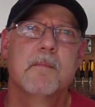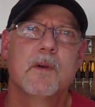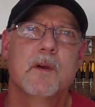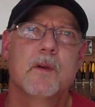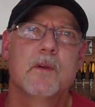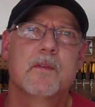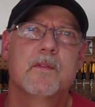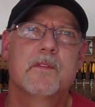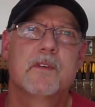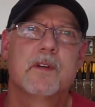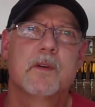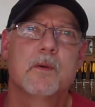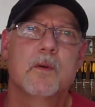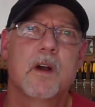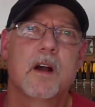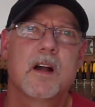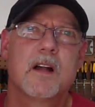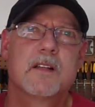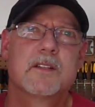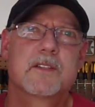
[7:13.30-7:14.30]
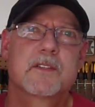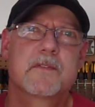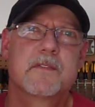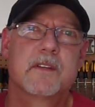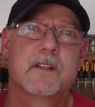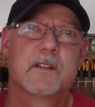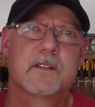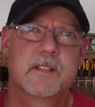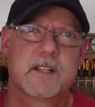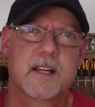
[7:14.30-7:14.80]
Moved to
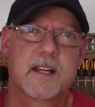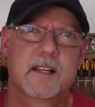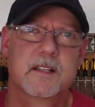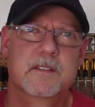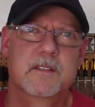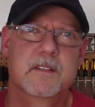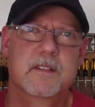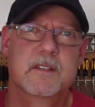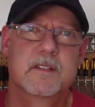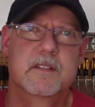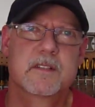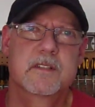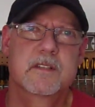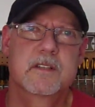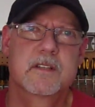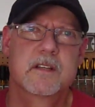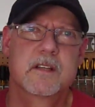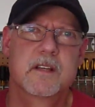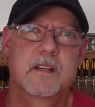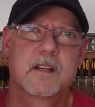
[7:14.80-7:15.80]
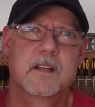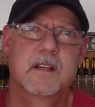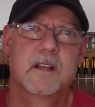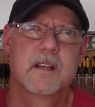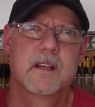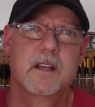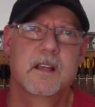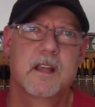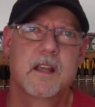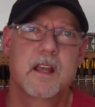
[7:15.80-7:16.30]
Huntsville, Texas.
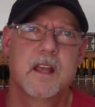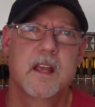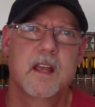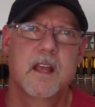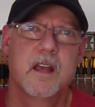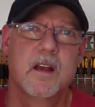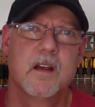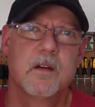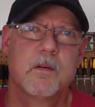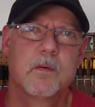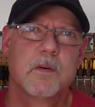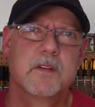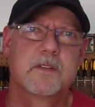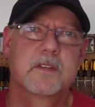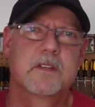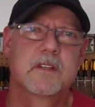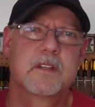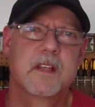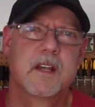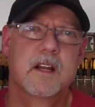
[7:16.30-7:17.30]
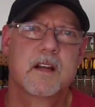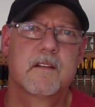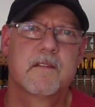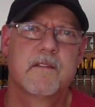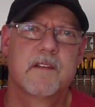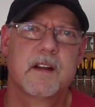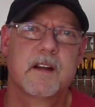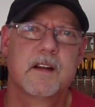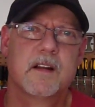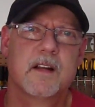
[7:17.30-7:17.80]
Wasn't
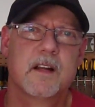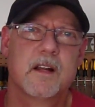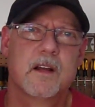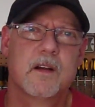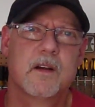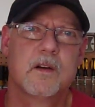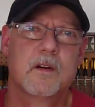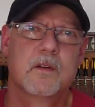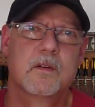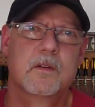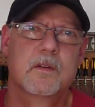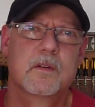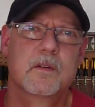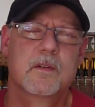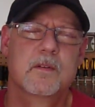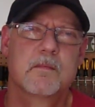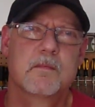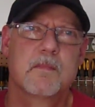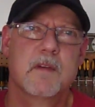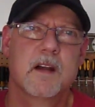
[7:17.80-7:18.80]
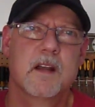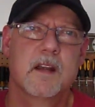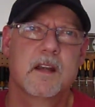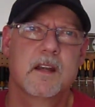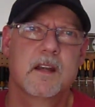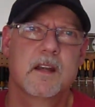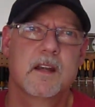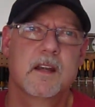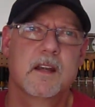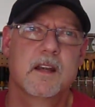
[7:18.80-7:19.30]
there very long, but